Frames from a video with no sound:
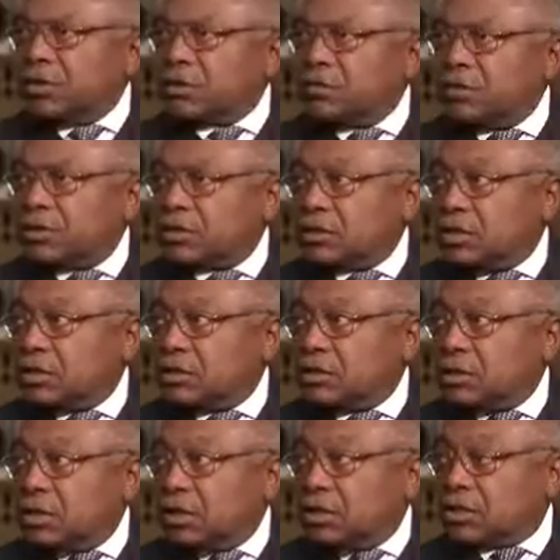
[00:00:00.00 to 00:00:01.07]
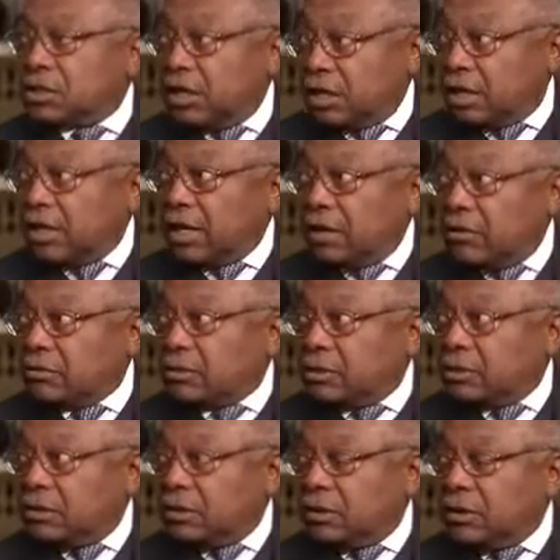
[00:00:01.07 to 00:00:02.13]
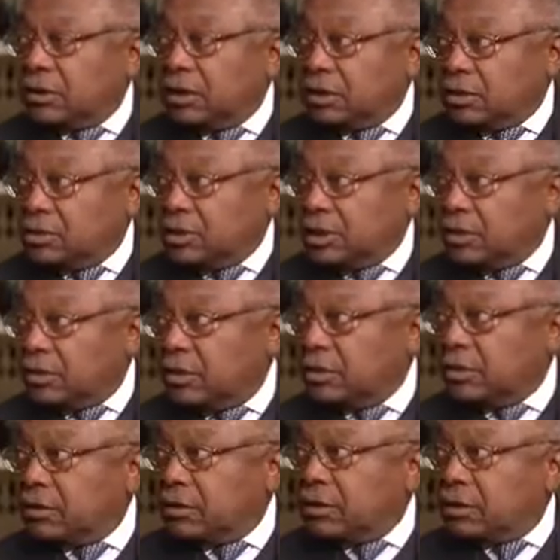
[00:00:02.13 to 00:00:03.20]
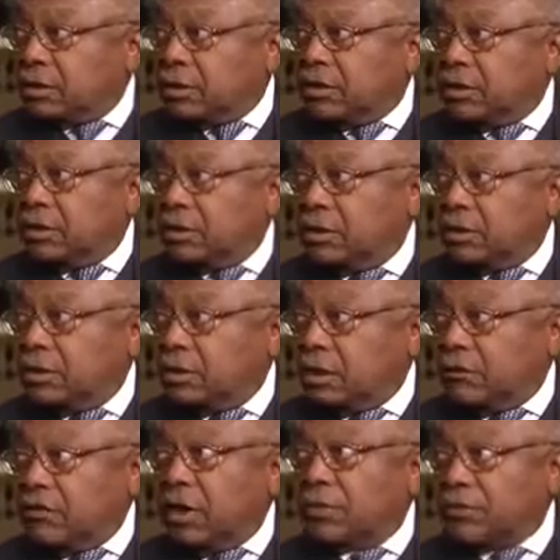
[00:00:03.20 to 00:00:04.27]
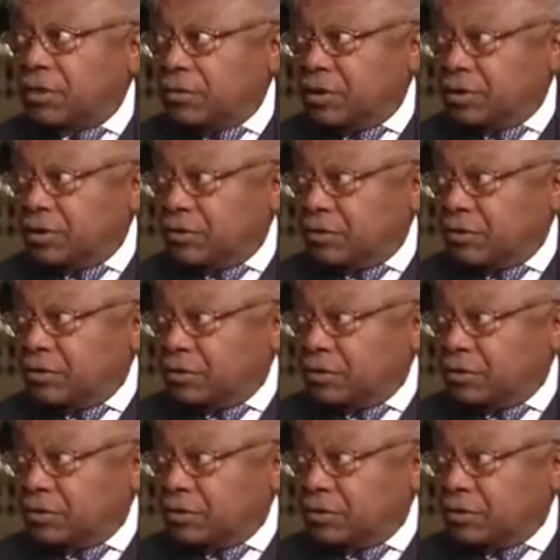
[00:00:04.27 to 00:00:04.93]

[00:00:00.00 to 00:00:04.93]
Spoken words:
the president has laid out an agenda of optimism.